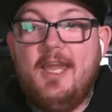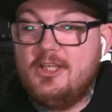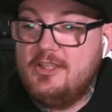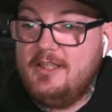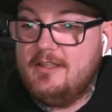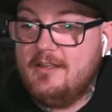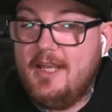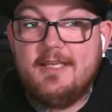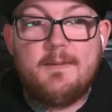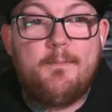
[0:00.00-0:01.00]
gauge
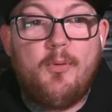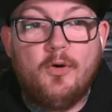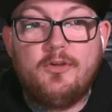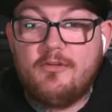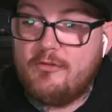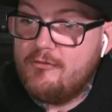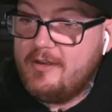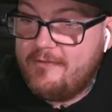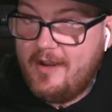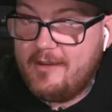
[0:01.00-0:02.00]
needle is a point
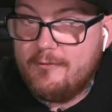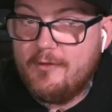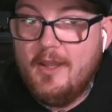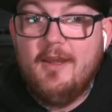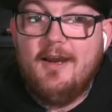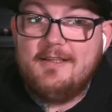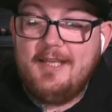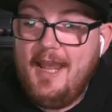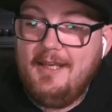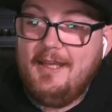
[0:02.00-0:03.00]
three five, a
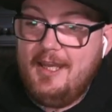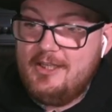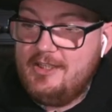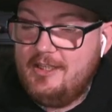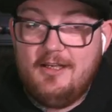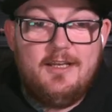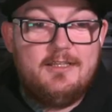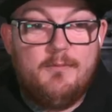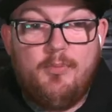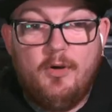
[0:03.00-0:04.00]
ten gauge needle
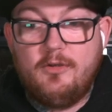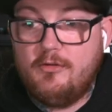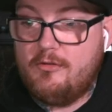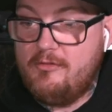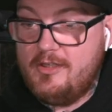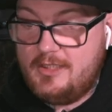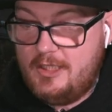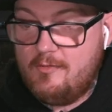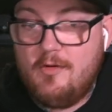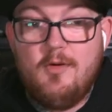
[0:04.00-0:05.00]
is a point three
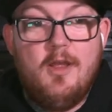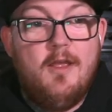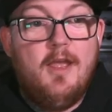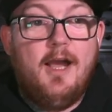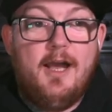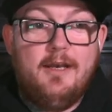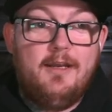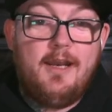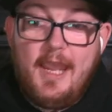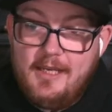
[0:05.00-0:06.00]
zero and
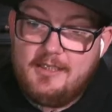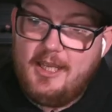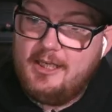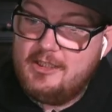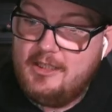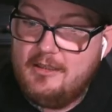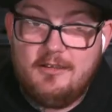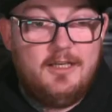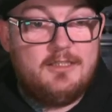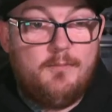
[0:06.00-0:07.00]
an eight gauge needle
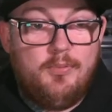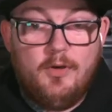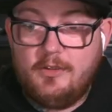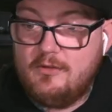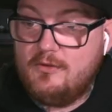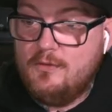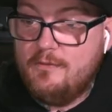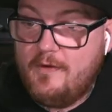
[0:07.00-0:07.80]
is a point two